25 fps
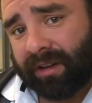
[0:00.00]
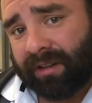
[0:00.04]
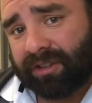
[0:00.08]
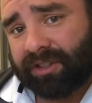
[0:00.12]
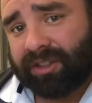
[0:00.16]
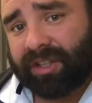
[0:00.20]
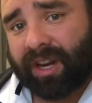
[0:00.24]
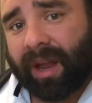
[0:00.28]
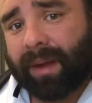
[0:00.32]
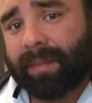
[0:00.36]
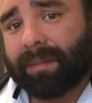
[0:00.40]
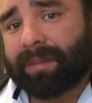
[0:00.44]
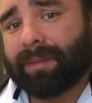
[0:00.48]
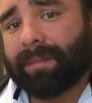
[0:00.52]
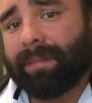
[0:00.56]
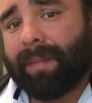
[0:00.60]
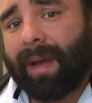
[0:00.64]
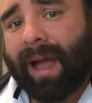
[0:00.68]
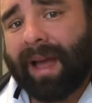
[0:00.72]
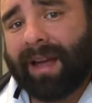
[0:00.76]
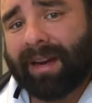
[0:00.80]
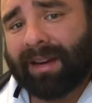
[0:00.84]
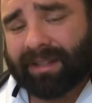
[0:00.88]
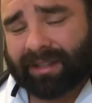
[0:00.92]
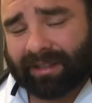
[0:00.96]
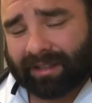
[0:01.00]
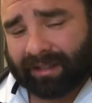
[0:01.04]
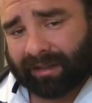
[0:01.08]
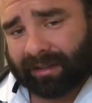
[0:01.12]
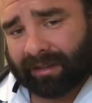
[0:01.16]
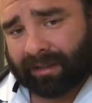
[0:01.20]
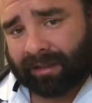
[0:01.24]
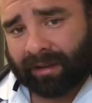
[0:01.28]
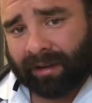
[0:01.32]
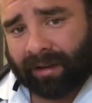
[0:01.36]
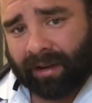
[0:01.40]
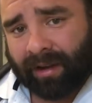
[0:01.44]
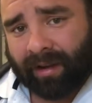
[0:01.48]
James
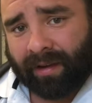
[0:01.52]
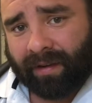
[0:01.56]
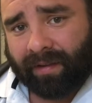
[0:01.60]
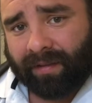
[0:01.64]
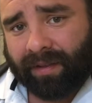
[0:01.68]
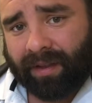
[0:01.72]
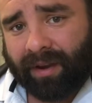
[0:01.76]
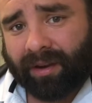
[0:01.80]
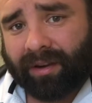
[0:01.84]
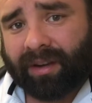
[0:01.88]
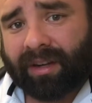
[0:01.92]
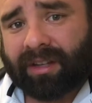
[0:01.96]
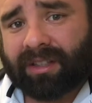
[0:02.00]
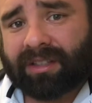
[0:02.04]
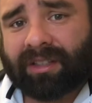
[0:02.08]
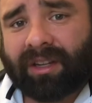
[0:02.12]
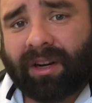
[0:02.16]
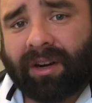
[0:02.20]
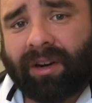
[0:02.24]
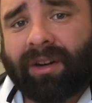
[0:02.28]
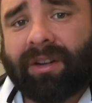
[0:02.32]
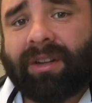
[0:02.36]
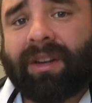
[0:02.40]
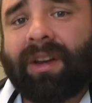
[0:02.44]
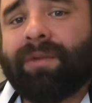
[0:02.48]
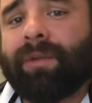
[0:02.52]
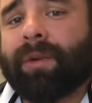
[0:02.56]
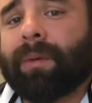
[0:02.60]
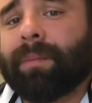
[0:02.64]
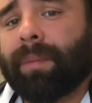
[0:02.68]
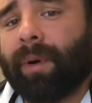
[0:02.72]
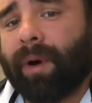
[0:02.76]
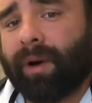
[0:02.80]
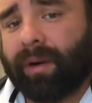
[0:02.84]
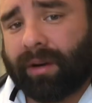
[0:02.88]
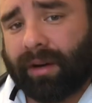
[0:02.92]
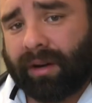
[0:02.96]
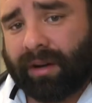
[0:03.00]
Madison, they're going to start a different
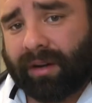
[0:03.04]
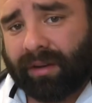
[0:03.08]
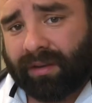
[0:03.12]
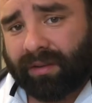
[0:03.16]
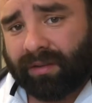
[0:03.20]
party.